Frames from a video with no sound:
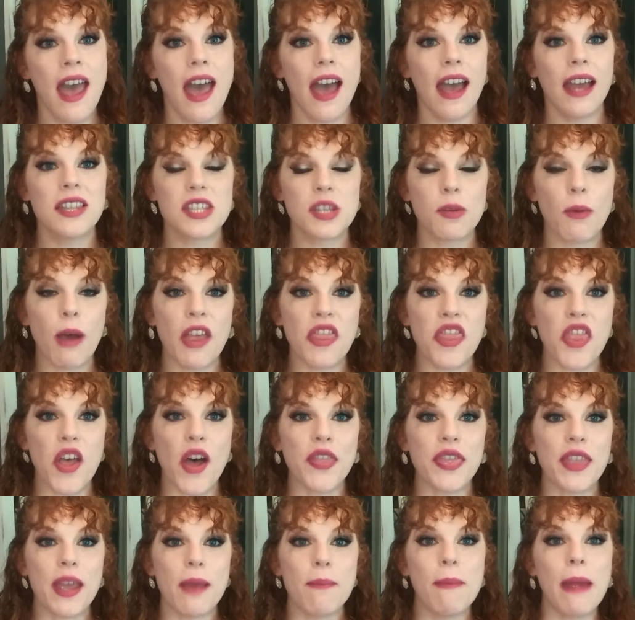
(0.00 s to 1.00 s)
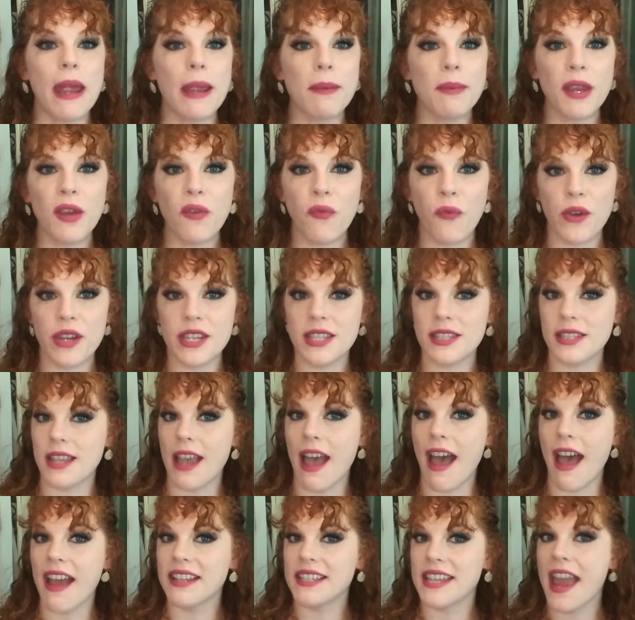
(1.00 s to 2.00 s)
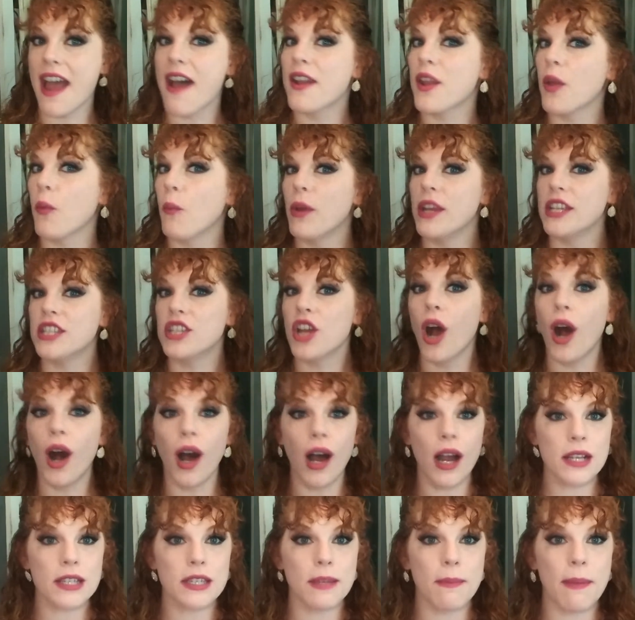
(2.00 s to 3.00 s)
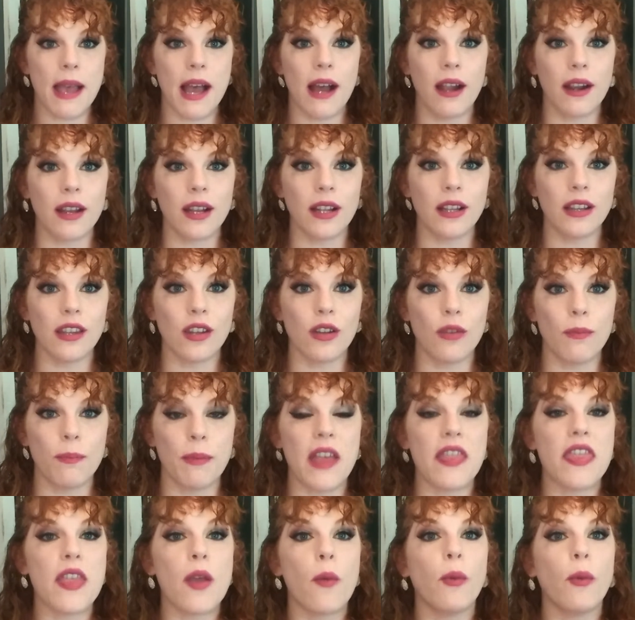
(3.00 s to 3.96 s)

And so I thought that maybe if we sat down and we talked about it a little bit,